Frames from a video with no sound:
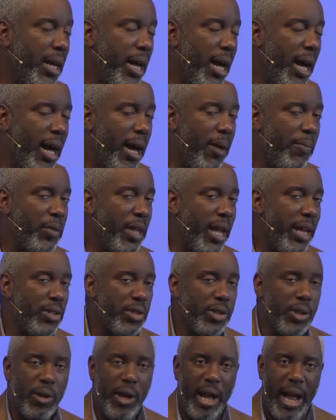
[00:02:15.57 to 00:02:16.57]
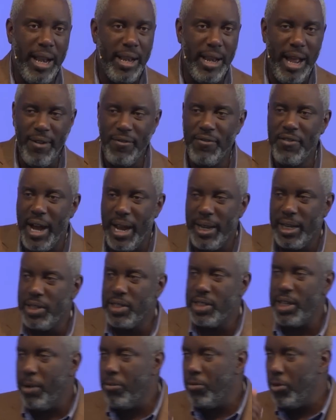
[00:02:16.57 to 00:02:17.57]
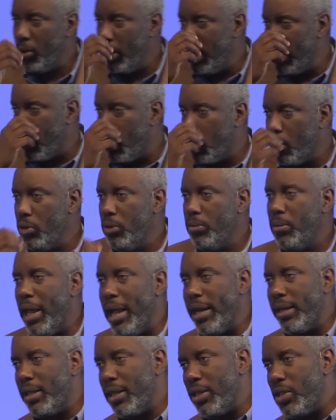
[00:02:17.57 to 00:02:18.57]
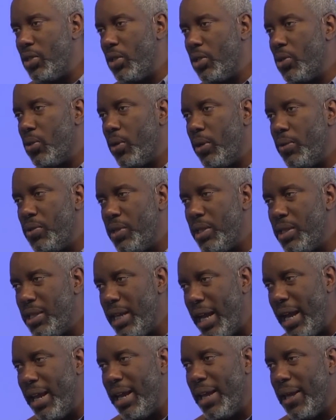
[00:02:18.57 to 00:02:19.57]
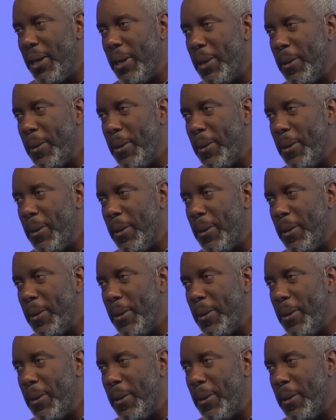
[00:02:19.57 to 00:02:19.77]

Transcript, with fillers: Um, and so I, I, find it's helpful in a room like this to sort of just say,